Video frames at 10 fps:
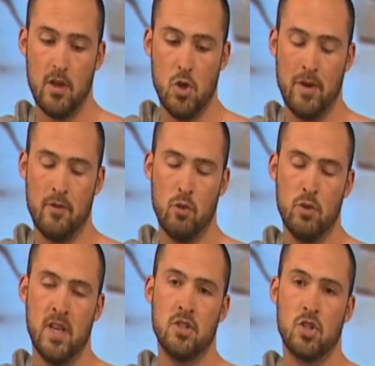you have a
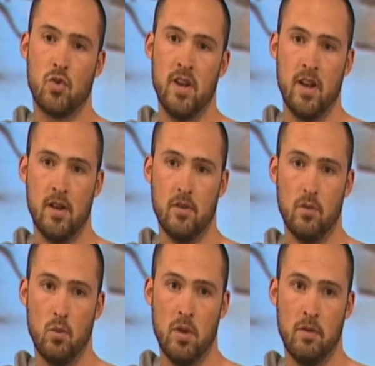routine screening
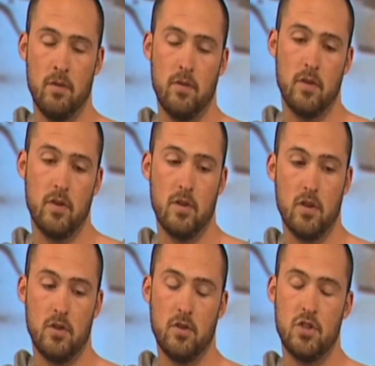with
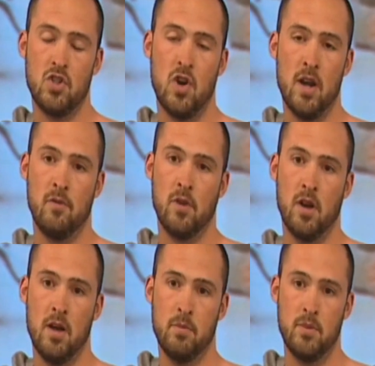signing for
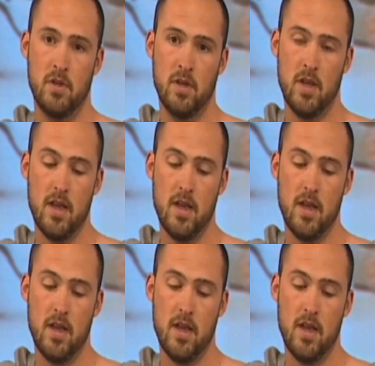clubs.